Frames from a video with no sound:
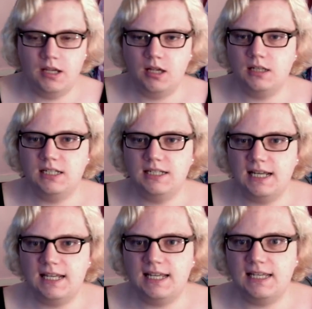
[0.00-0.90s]

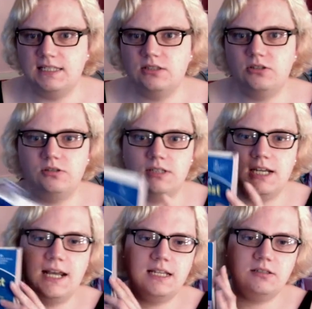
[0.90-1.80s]
Today is study
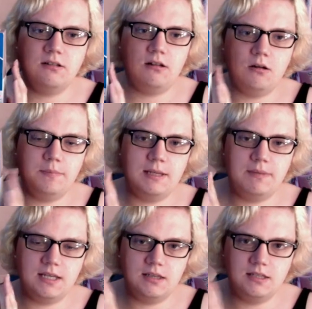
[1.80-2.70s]
day, so I'll be
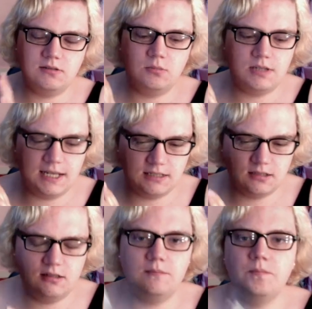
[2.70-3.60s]
picking this up
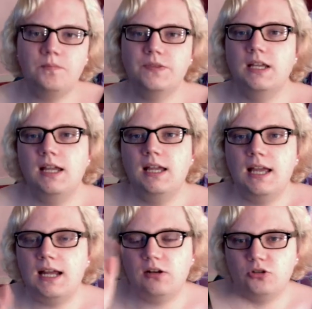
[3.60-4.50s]
later.
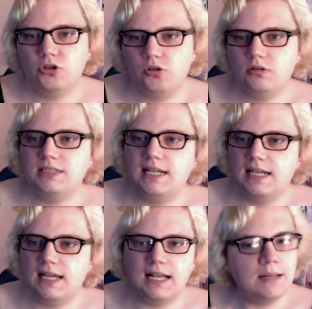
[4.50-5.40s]
And on
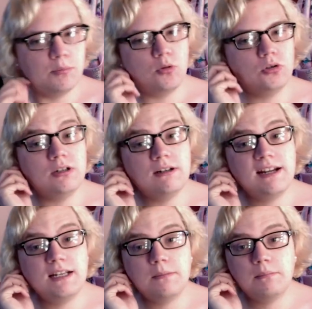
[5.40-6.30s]
Tuesday I'm
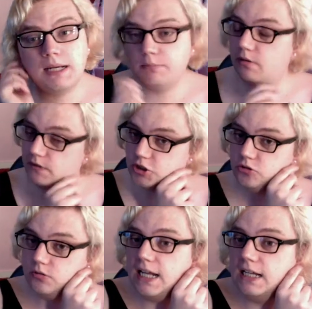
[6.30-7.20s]
ordering my
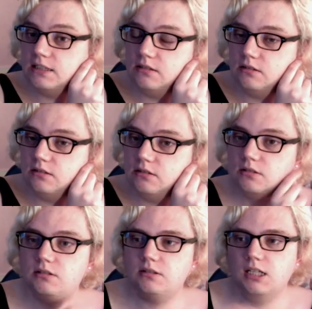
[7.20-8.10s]
provisional
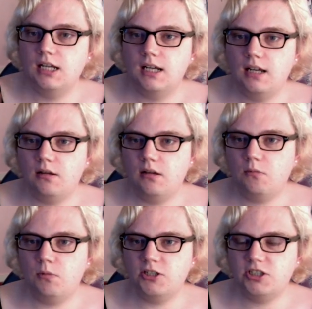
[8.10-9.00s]
license,
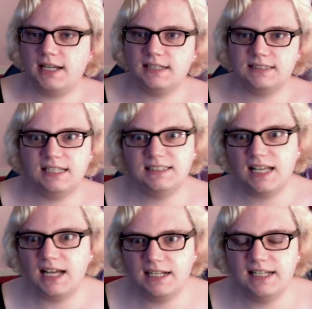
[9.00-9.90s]
which acts as
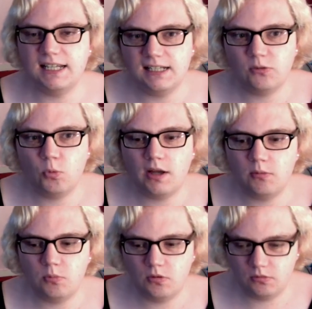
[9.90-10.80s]
ID as well,
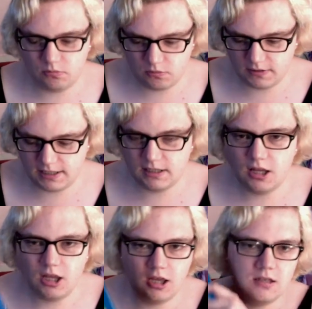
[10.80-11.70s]
roughly.
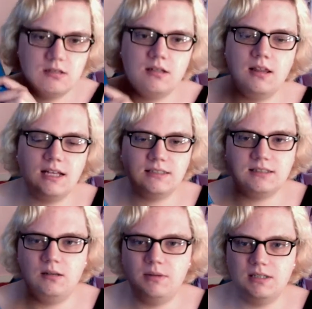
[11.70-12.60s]
So that's going
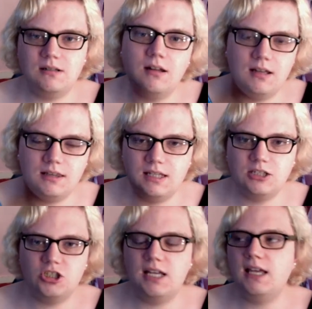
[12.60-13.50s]
to be started
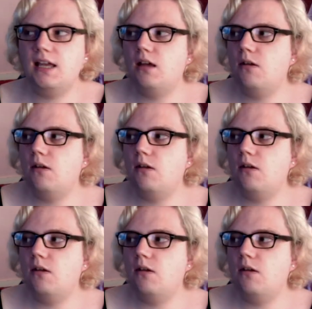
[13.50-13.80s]
this year.